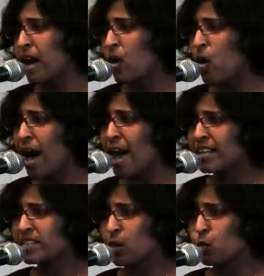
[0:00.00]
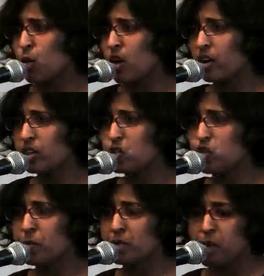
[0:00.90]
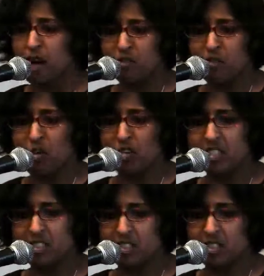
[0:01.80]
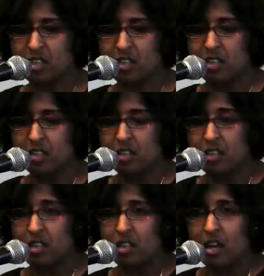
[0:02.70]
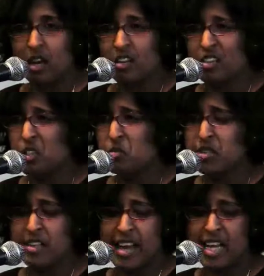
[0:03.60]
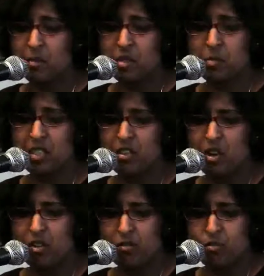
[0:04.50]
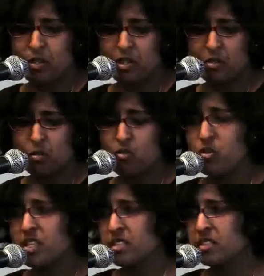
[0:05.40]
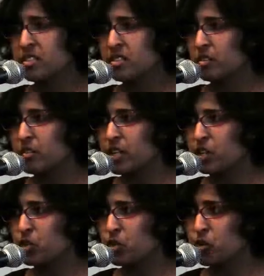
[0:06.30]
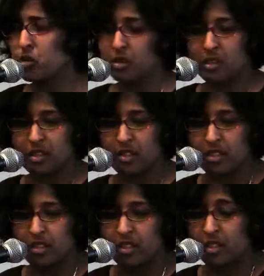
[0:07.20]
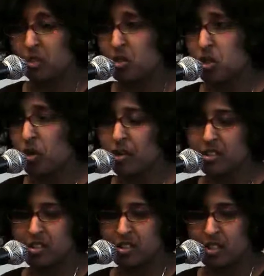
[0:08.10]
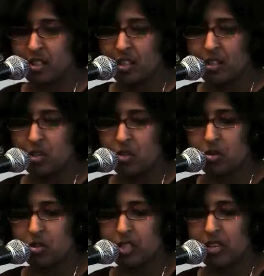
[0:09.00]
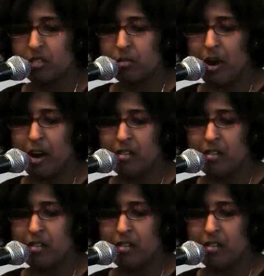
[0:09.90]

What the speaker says: marron hands at work stripping my forests. She renames me in honour of Prince Maurice of Nassau. A good choice, sure to scare off